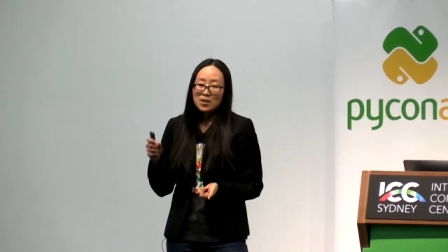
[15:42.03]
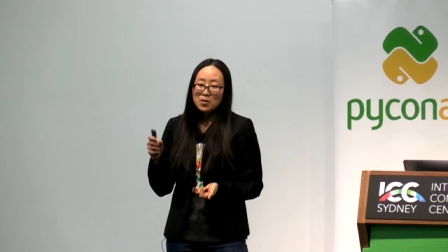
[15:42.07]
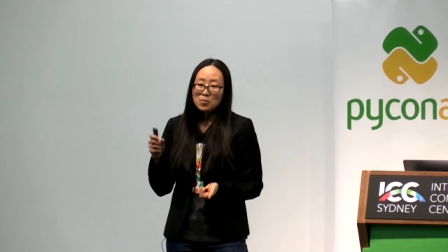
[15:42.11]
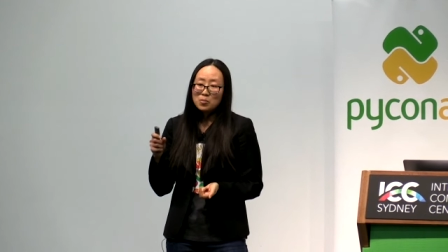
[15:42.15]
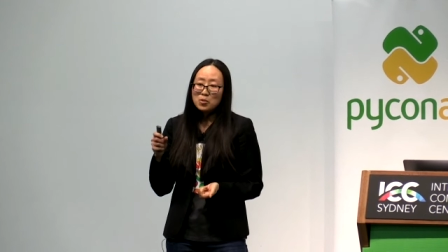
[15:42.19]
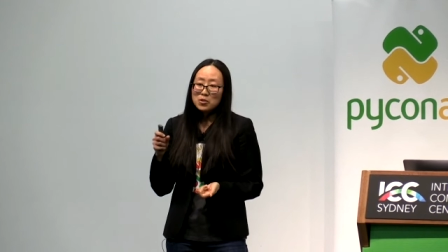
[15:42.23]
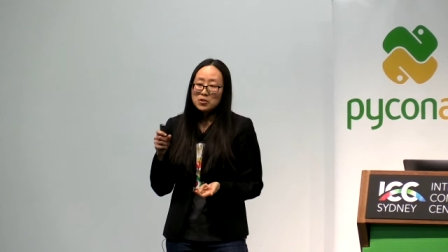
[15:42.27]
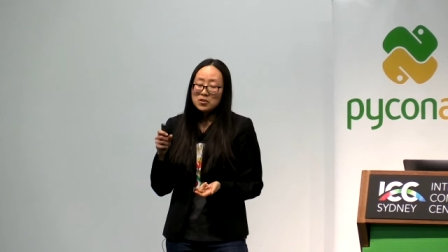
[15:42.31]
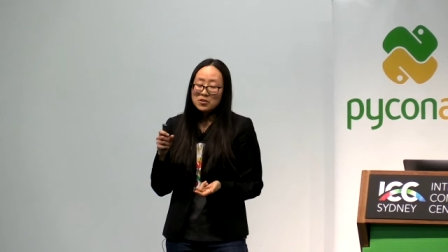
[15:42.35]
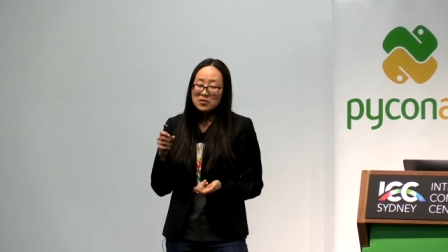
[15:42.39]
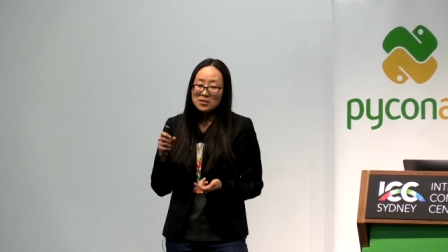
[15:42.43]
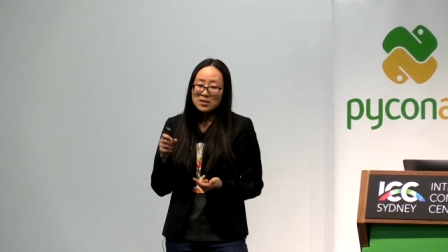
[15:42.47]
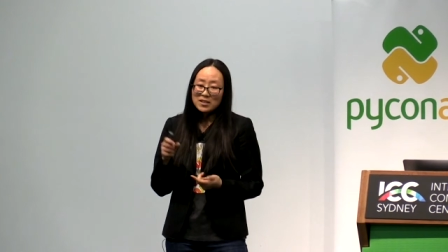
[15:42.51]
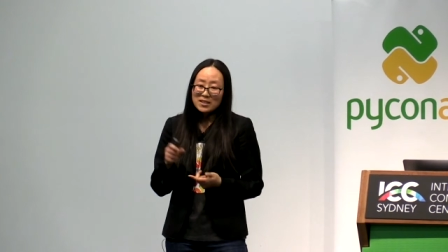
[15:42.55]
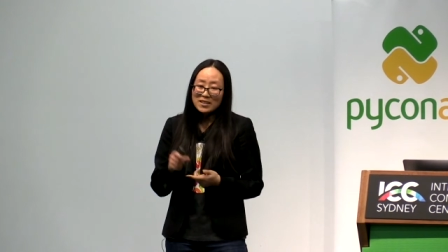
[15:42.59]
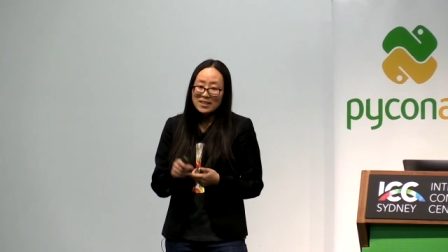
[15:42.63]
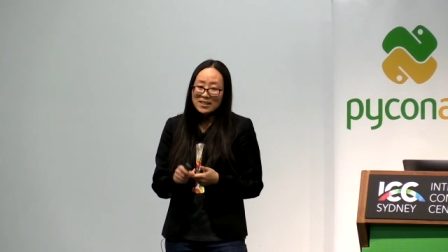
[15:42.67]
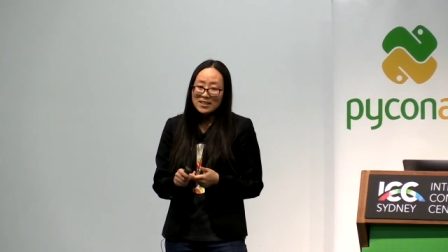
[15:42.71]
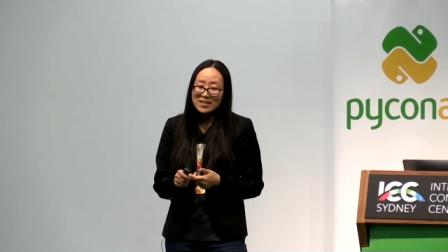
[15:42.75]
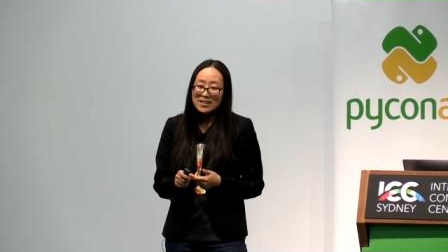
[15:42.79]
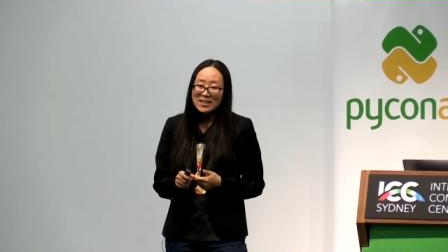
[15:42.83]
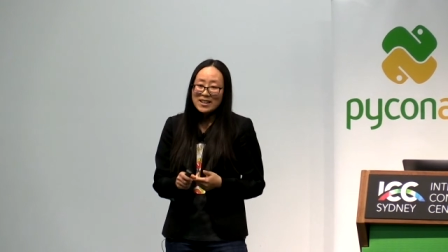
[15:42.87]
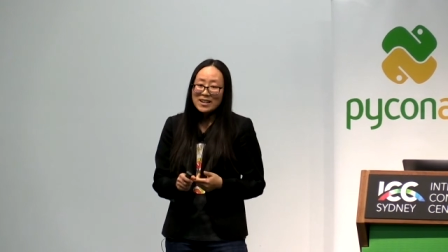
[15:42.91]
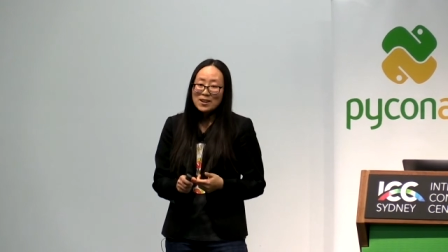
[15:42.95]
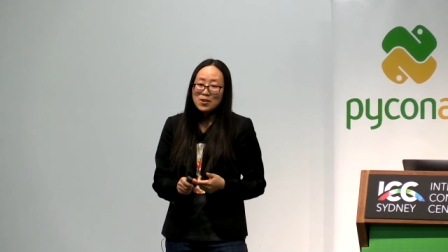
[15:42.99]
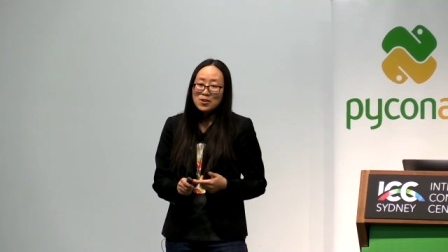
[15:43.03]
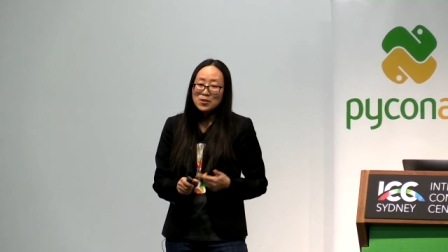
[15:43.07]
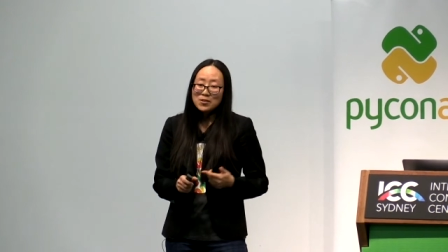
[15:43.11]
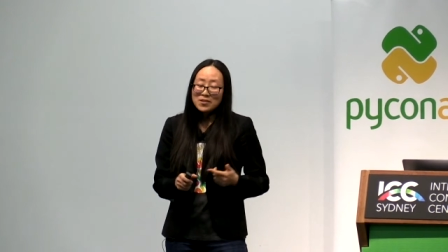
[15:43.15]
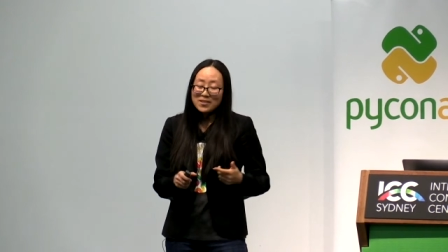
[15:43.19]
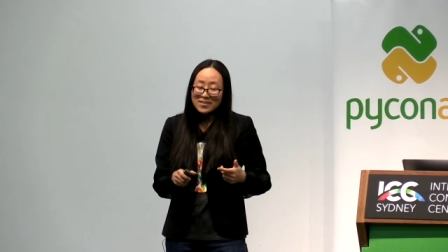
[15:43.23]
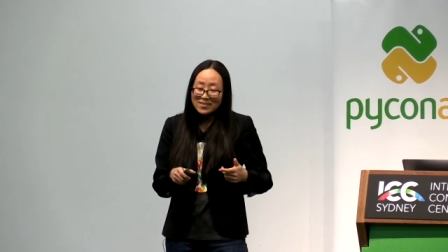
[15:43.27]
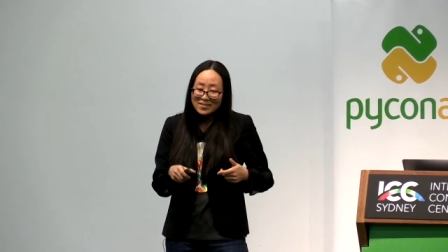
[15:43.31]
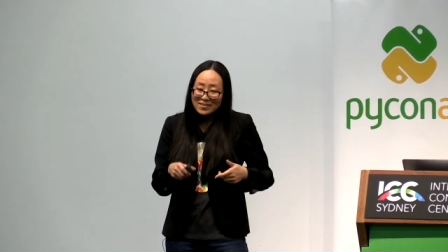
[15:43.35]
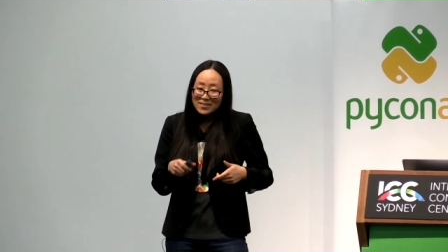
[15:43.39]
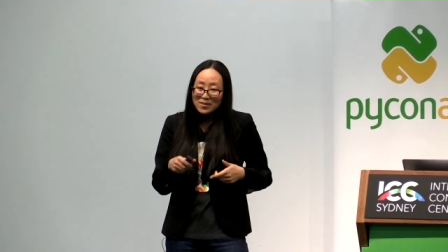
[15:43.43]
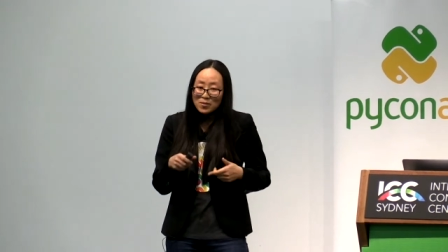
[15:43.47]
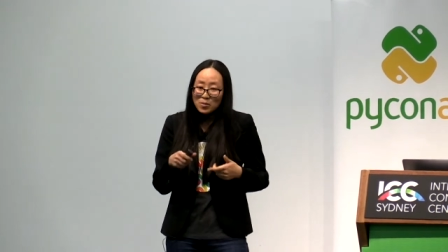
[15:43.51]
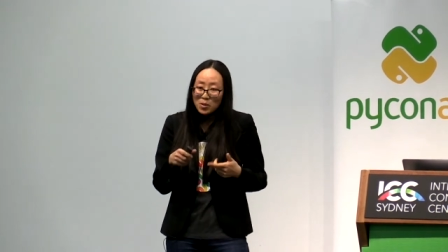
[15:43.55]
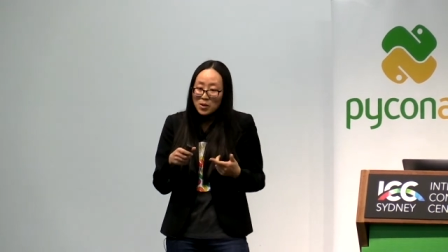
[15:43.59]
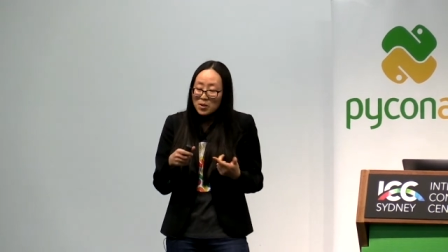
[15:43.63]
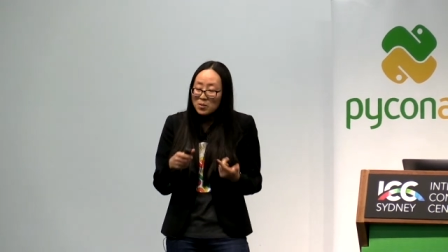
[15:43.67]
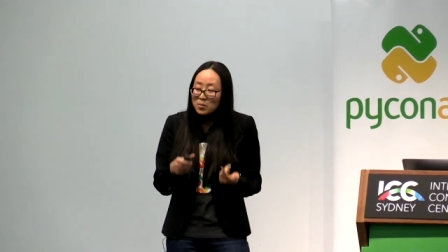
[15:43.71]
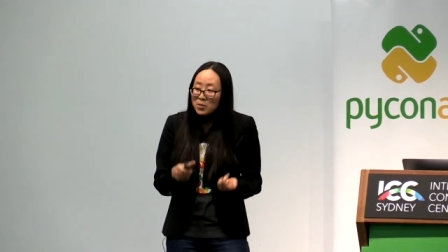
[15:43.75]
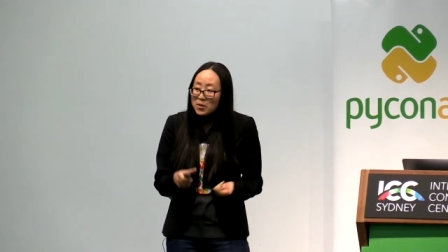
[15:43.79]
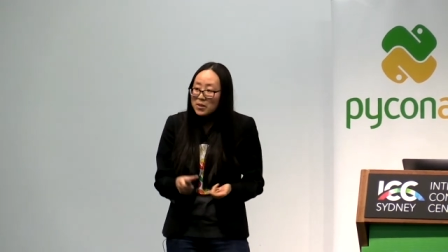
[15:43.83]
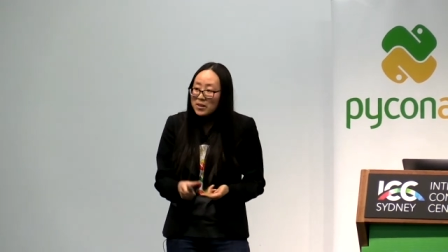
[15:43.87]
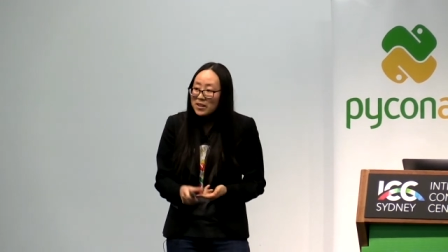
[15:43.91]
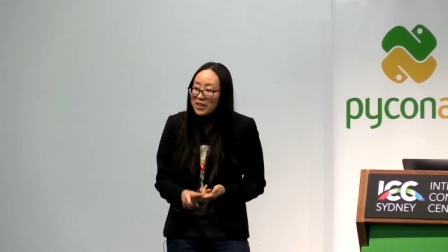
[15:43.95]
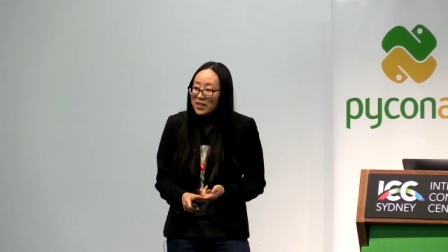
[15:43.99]
what you did uh, while you
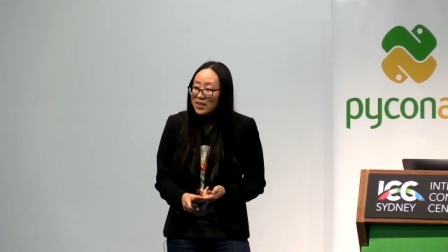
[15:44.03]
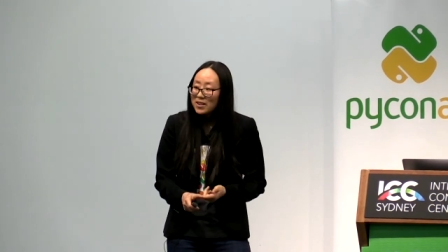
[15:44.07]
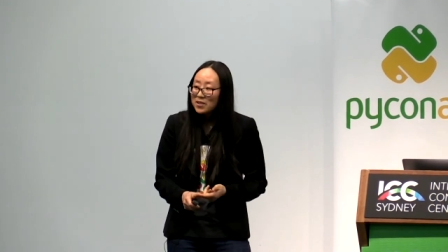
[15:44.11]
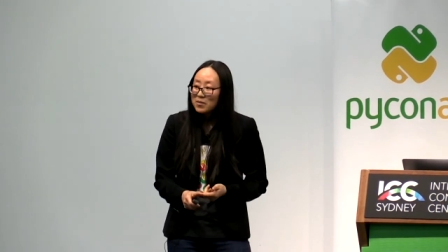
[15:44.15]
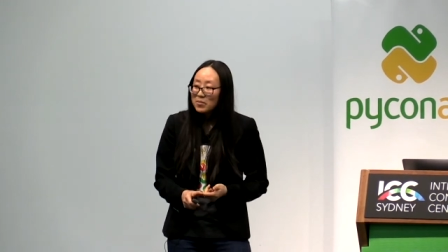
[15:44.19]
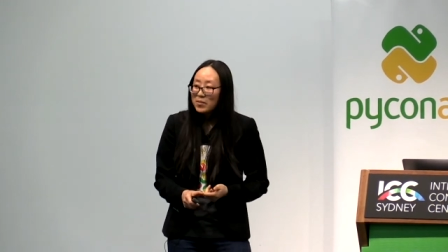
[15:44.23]
were thinking